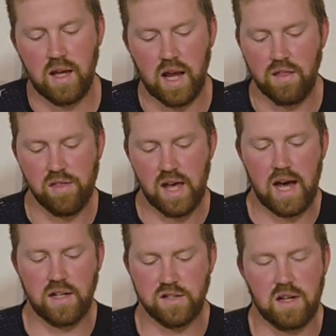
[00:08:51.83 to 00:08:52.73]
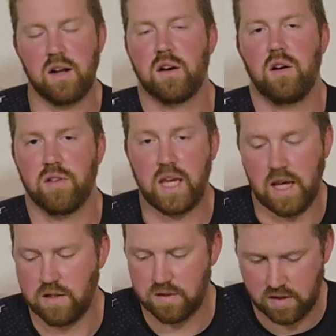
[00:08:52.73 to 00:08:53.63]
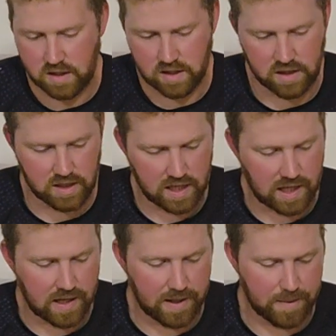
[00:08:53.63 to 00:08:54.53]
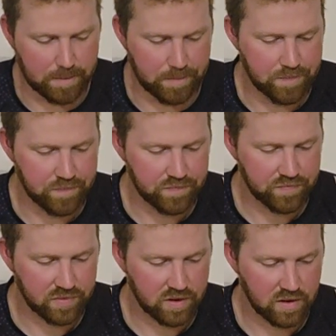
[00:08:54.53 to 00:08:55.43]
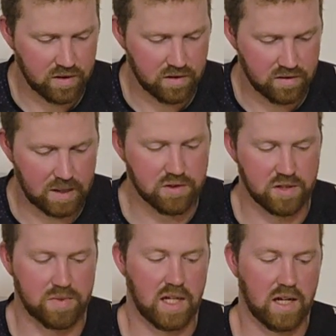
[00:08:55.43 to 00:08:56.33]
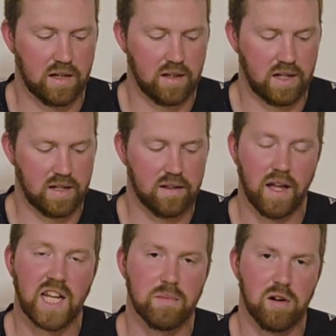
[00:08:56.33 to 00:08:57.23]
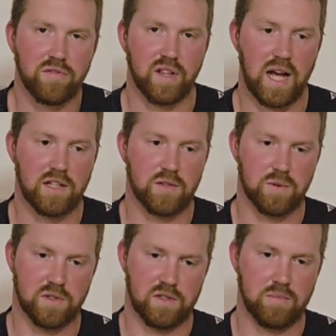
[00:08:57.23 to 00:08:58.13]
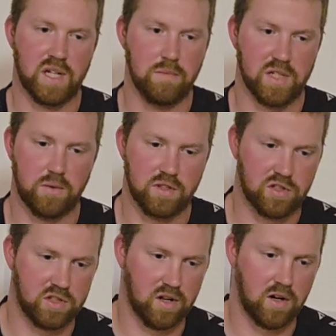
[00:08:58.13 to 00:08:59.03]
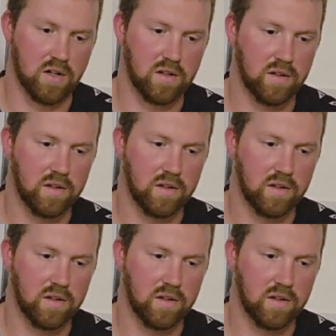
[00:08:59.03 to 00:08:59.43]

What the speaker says: And that is not at all the case. That was something I didn't like about flats, was sometimes I would start